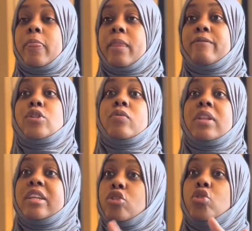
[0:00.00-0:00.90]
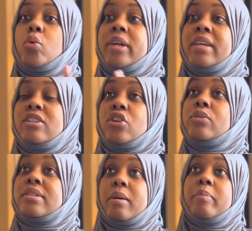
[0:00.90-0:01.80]
first of all, enjoying each
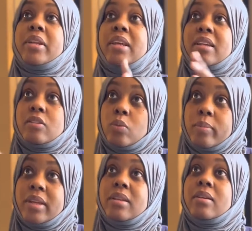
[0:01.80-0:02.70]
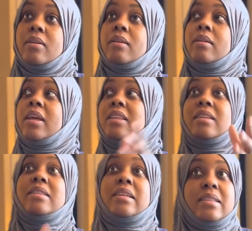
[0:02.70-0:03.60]
other's company as women in
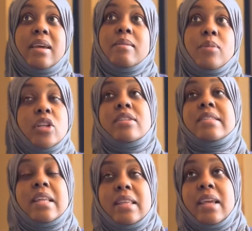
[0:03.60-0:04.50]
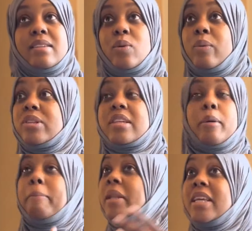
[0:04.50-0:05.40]
the daytime on a Sunday. So it was
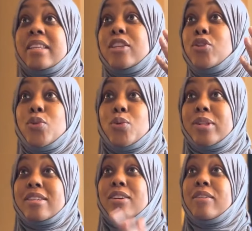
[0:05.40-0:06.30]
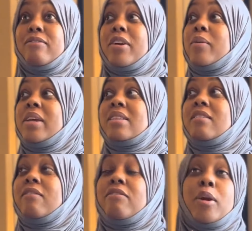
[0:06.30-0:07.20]
completely new. It's a very,
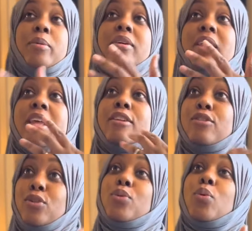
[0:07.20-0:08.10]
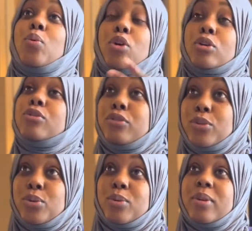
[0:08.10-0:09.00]
it's a very new
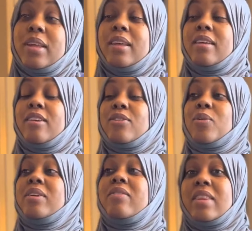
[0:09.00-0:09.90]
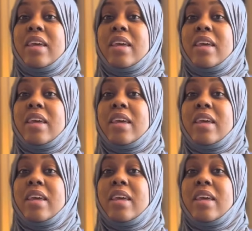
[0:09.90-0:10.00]
worldview. So even